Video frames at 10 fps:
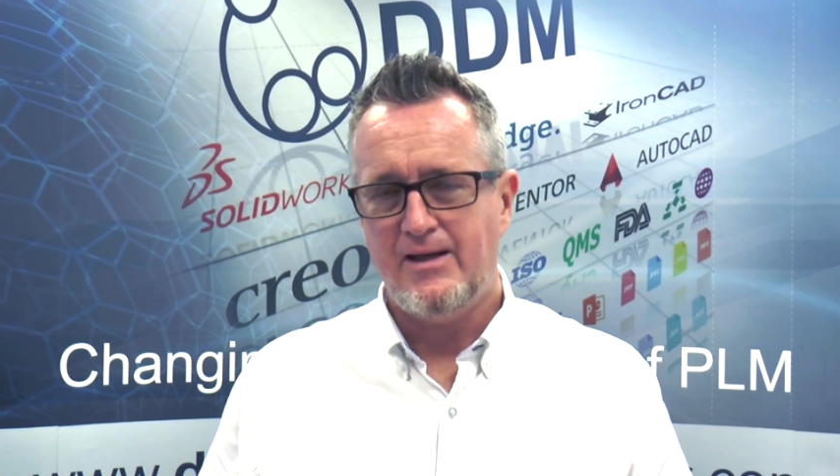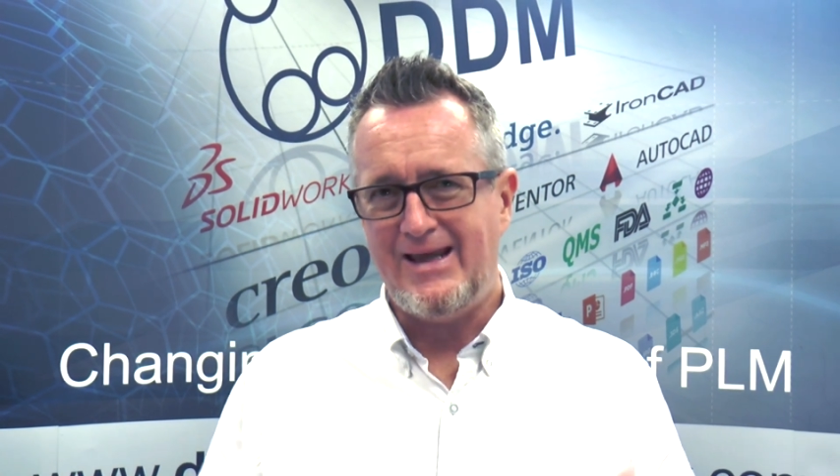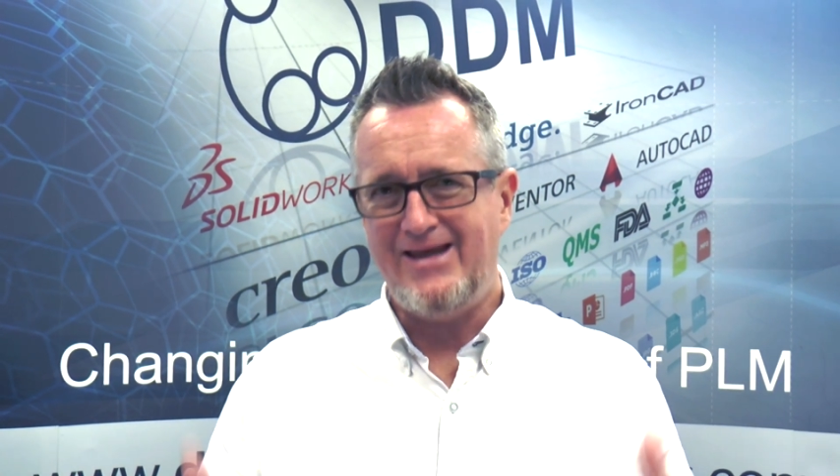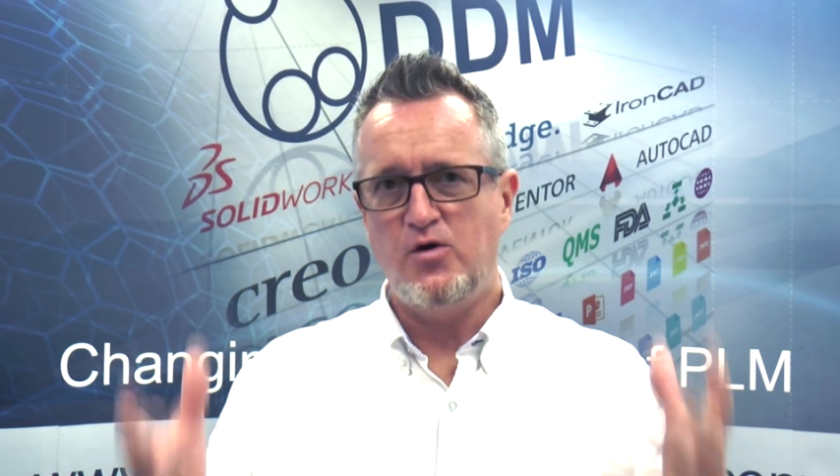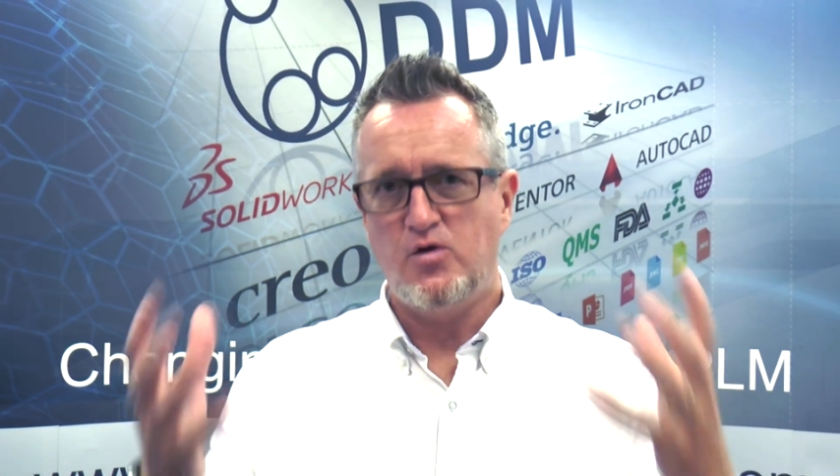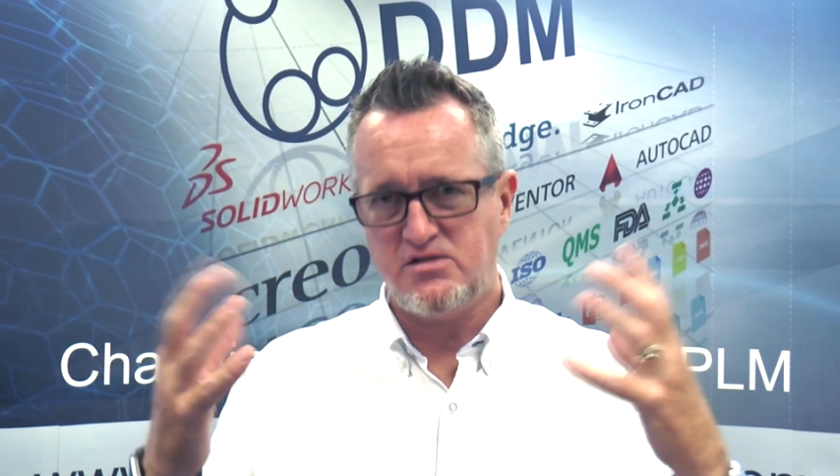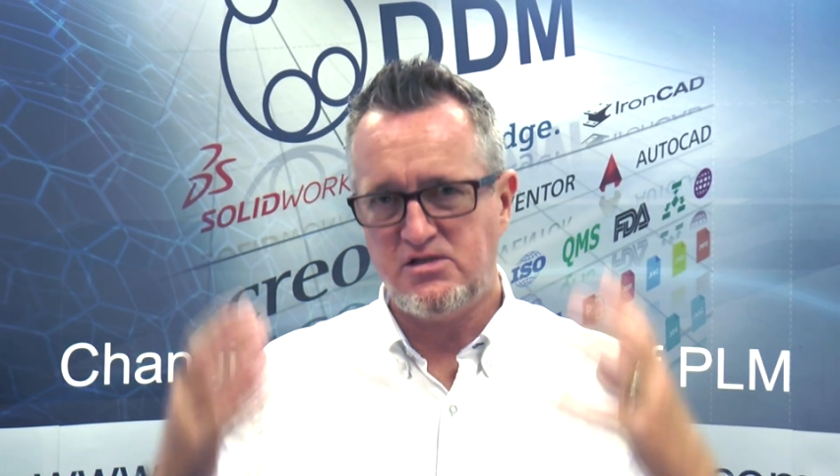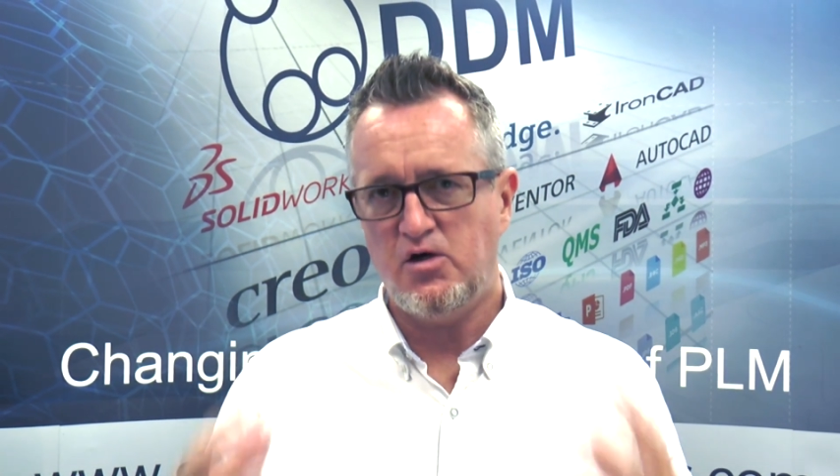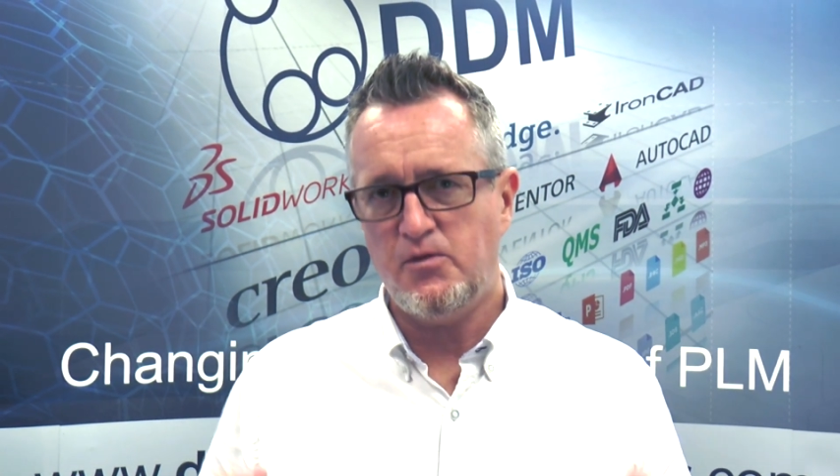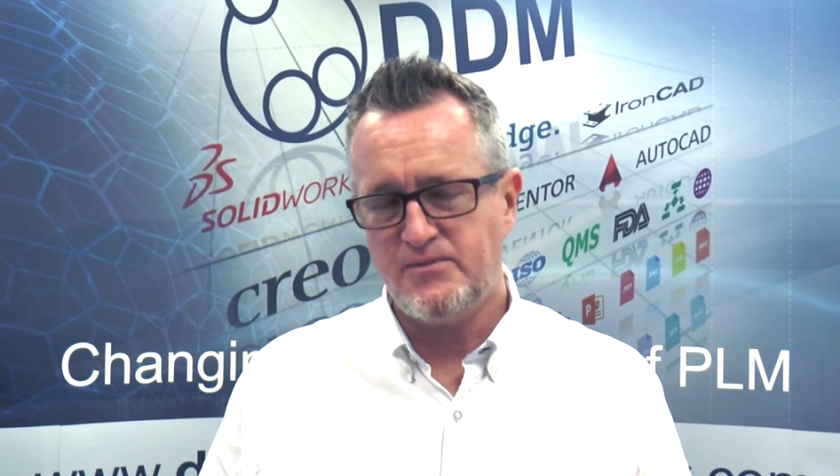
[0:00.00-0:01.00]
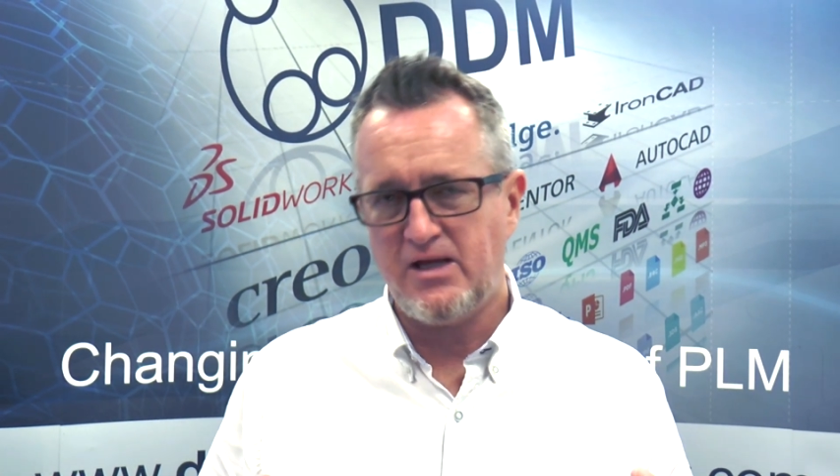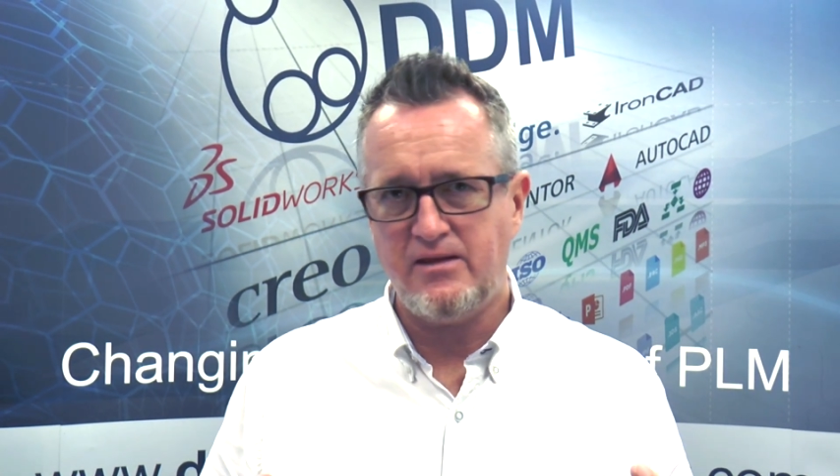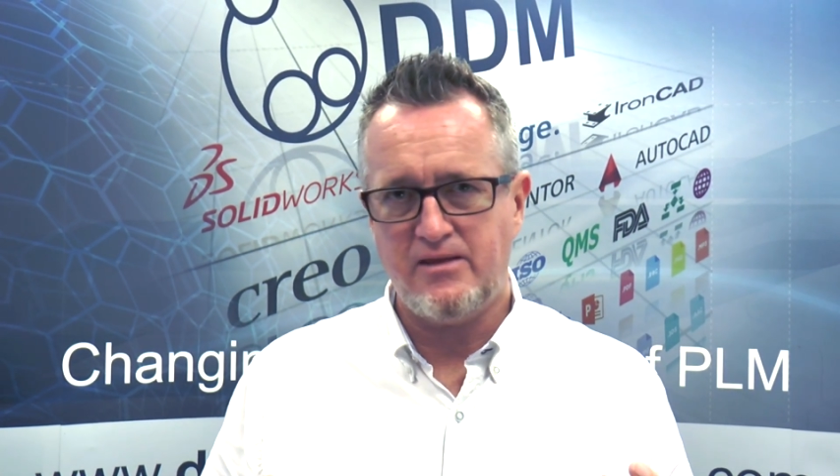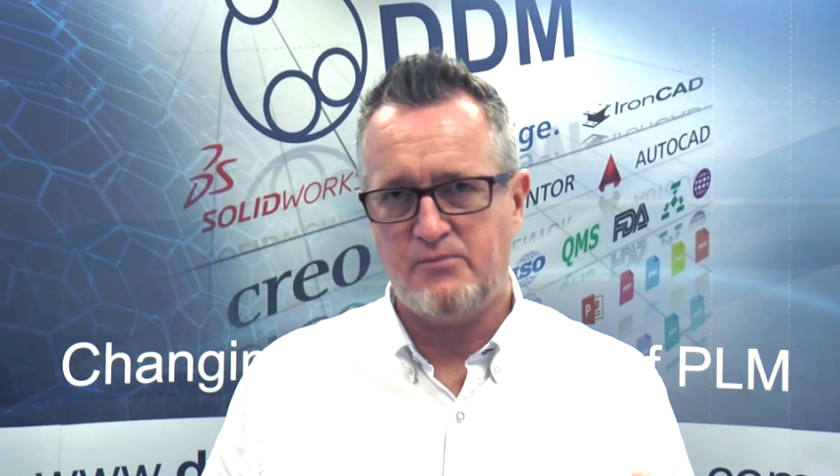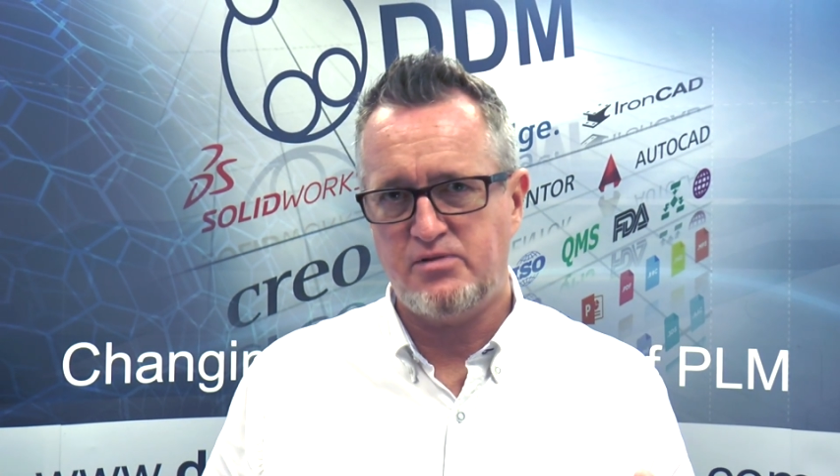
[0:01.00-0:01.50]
in order to update their